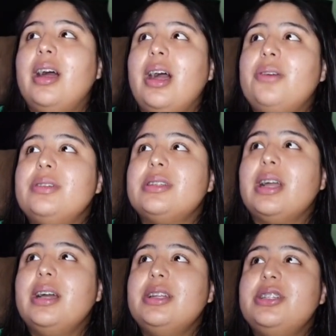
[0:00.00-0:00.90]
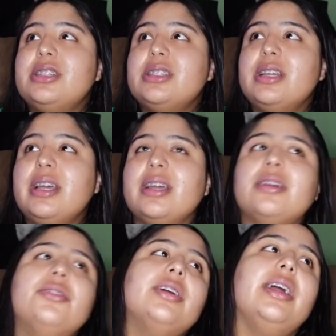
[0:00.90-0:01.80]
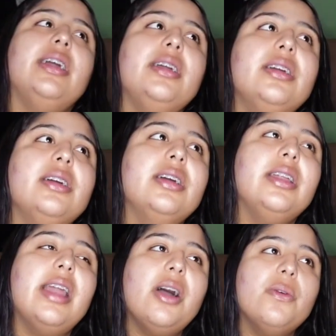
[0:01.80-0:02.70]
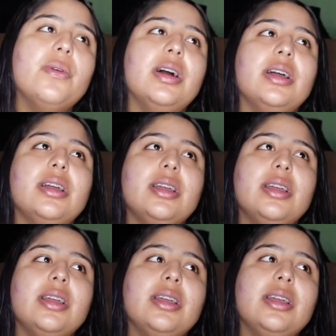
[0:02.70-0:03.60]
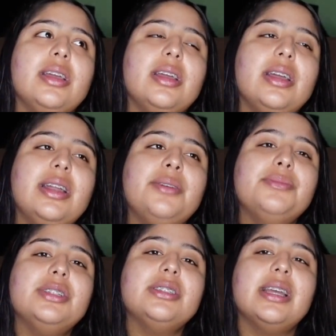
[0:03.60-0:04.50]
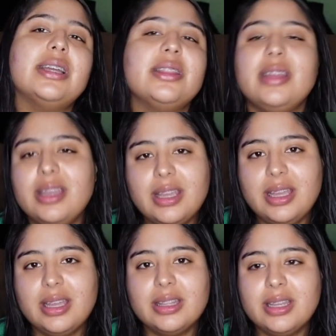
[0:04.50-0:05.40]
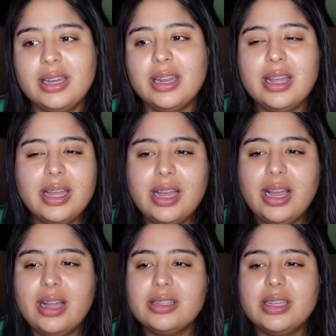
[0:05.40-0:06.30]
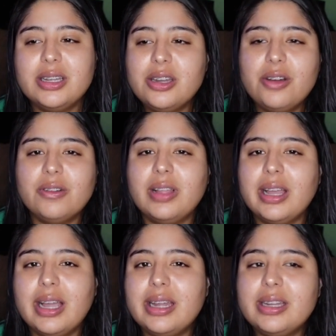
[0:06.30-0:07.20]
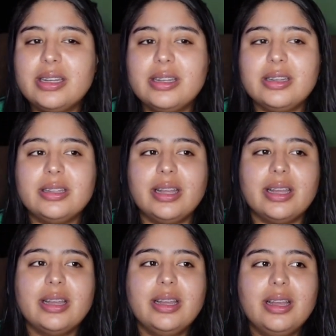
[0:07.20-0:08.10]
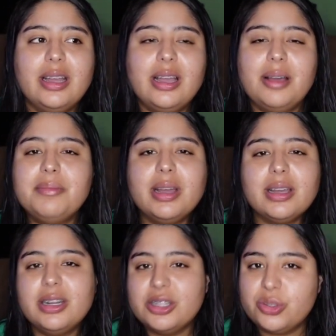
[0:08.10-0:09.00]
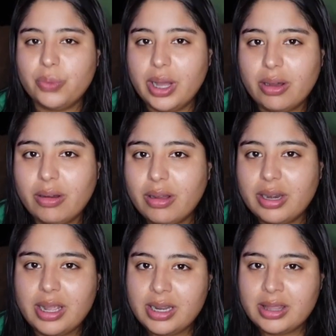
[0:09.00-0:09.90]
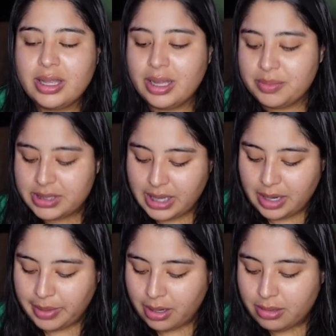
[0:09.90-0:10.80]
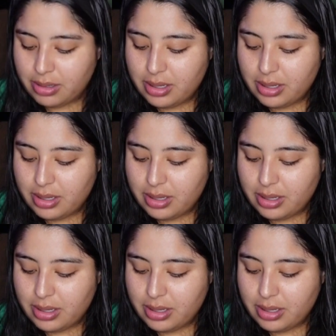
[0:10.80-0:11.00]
I was kind of just like, okay, now what? And I'm just like thinking, and then I was like, no, like I didn't, like, I'm not gonna dwell on anything I'm sad about.